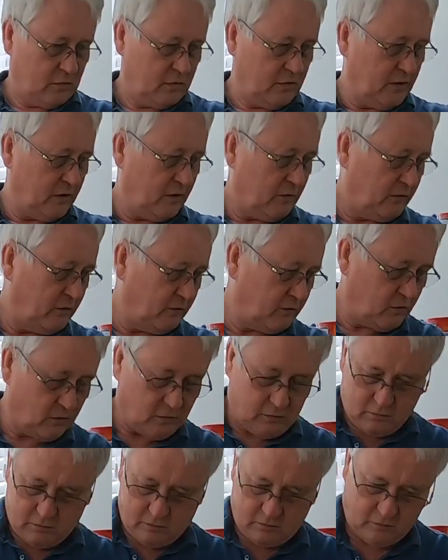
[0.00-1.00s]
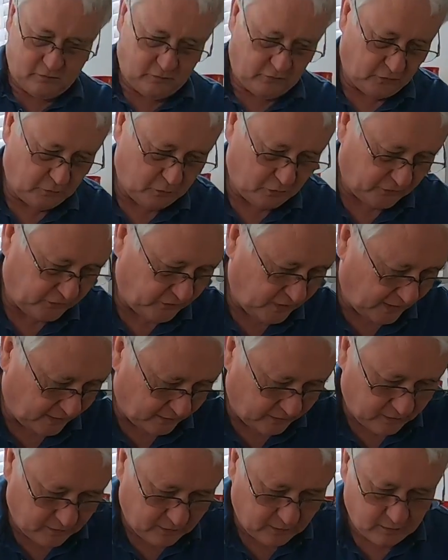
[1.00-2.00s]
You know, you've got. So what's
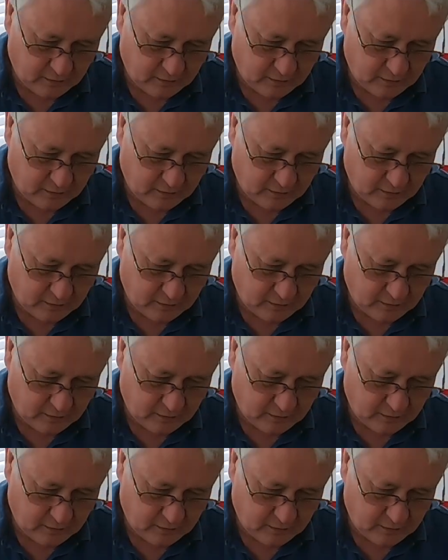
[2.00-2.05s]
that?